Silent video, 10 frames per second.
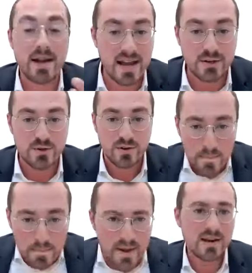by nature, the
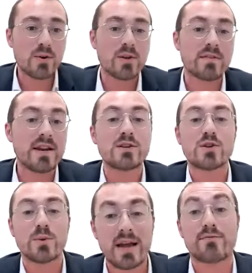pinnacle of
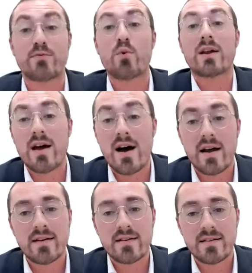nature, we get
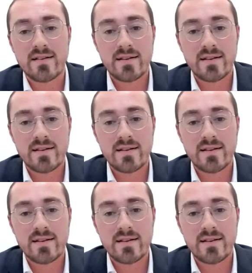49.